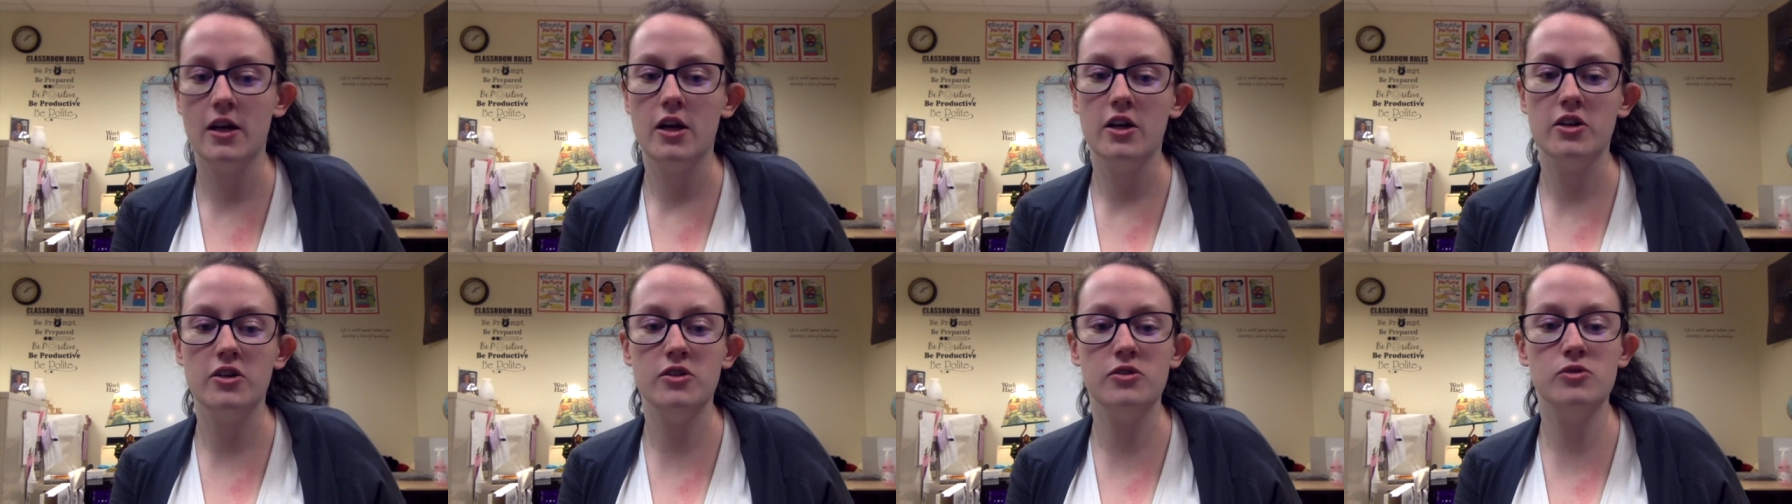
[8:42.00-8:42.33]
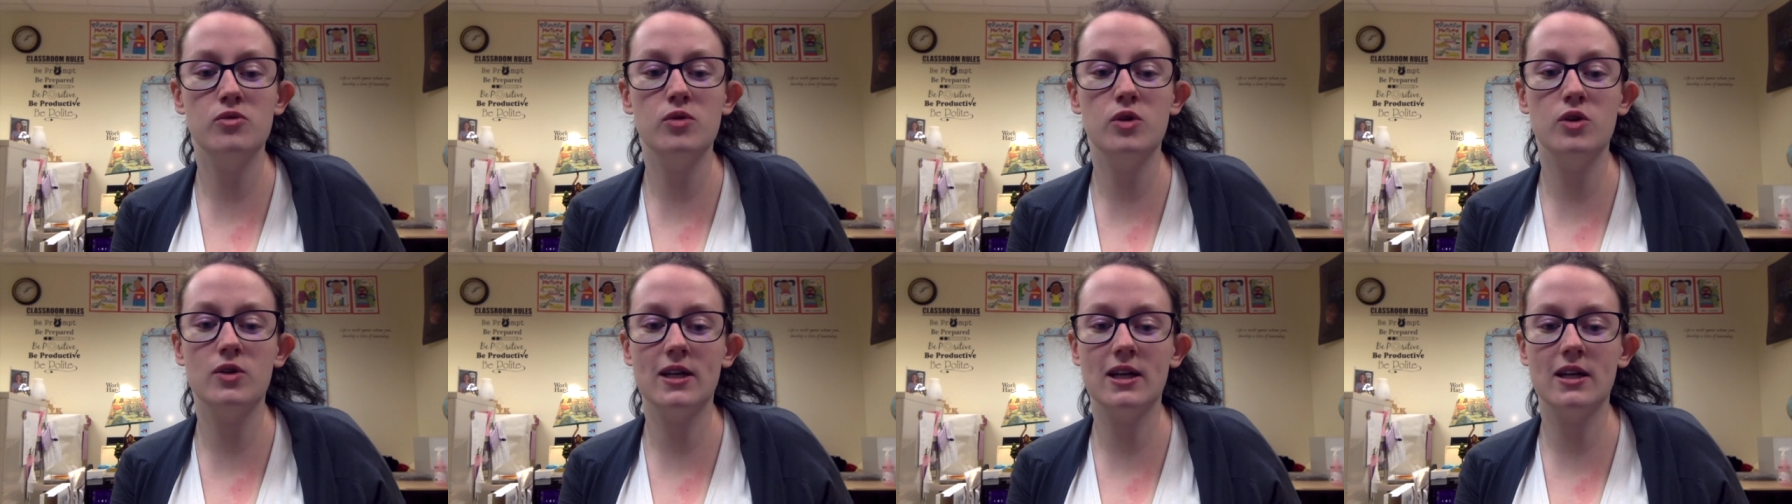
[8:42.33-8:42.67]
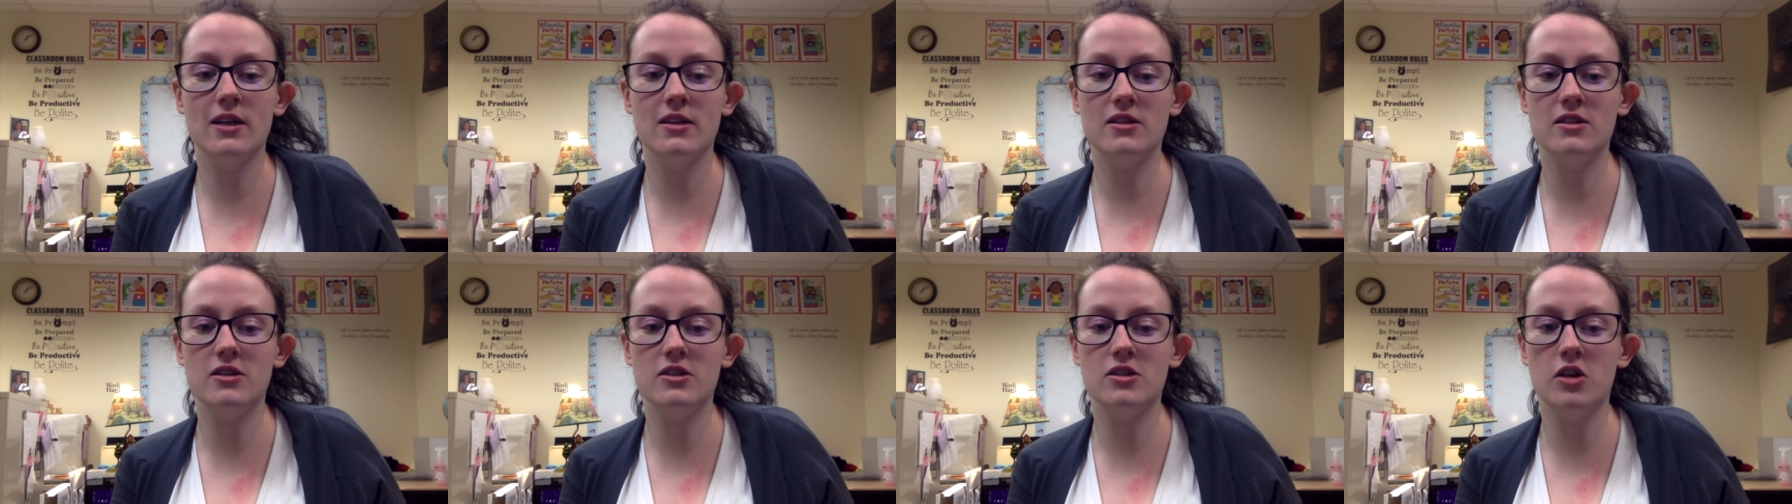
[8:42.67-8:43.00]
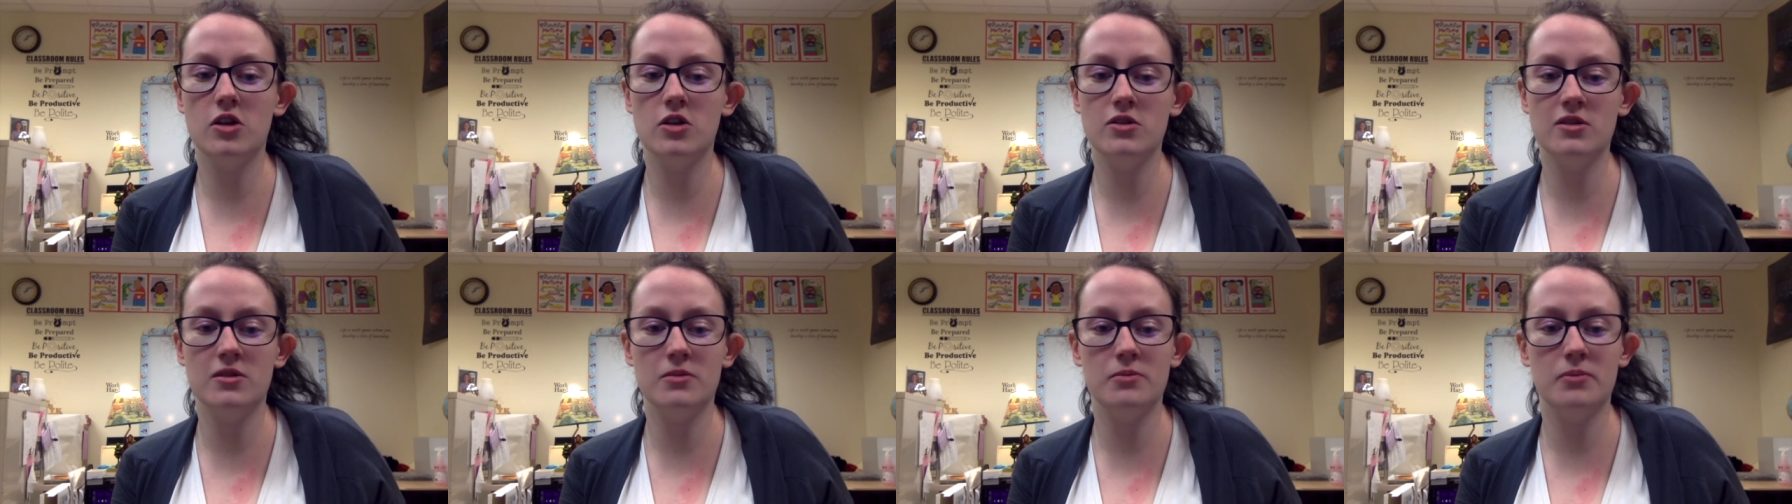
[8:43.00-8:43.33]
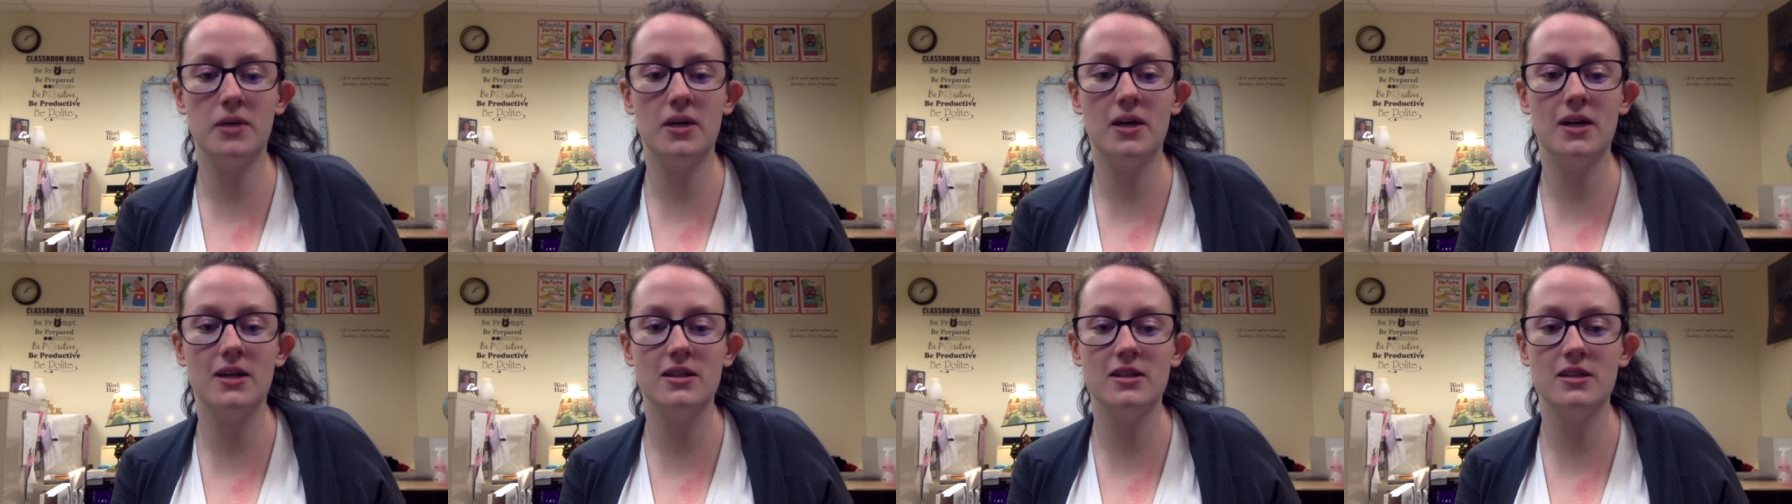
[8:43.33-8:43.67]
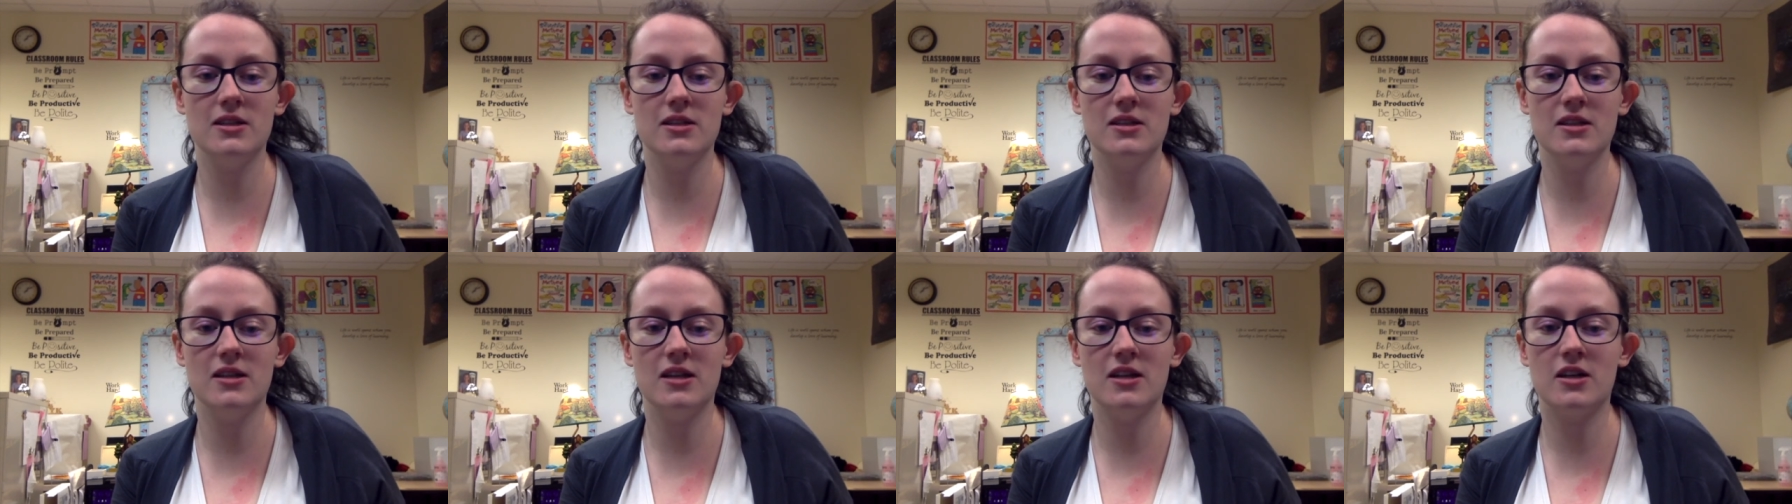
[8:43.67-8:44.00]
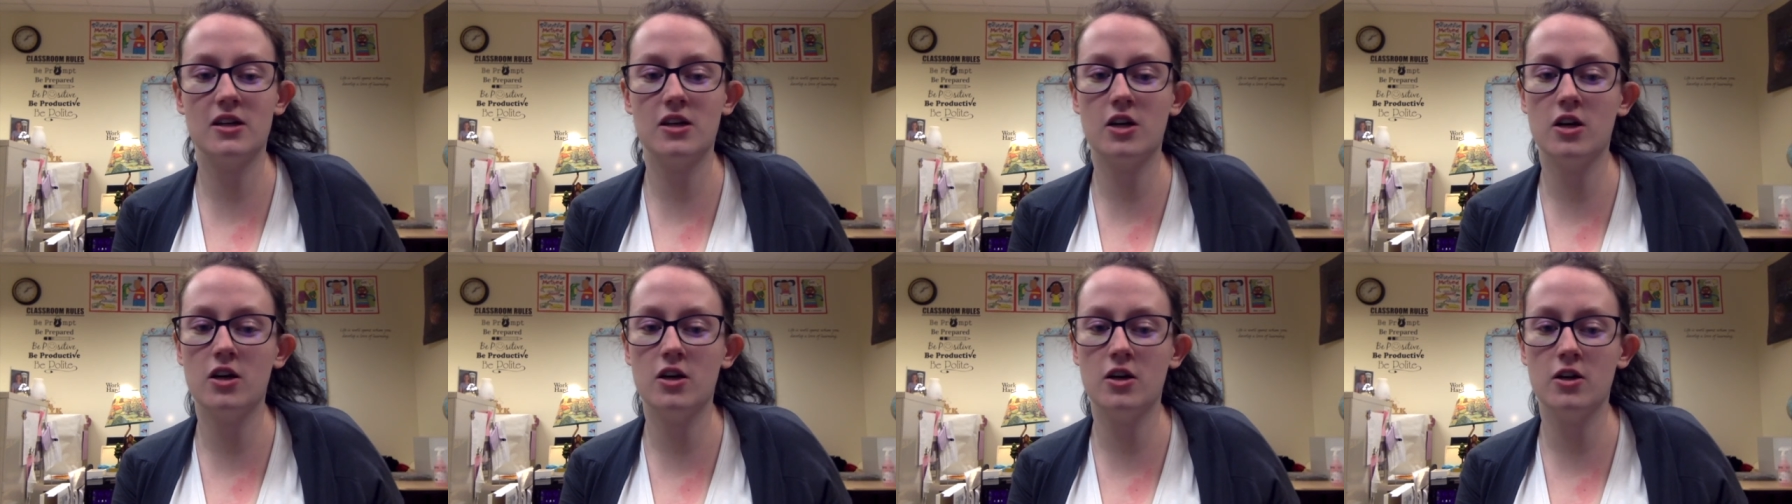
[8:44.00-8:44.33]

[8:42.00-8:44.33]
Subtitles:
you will get salt deposits that occur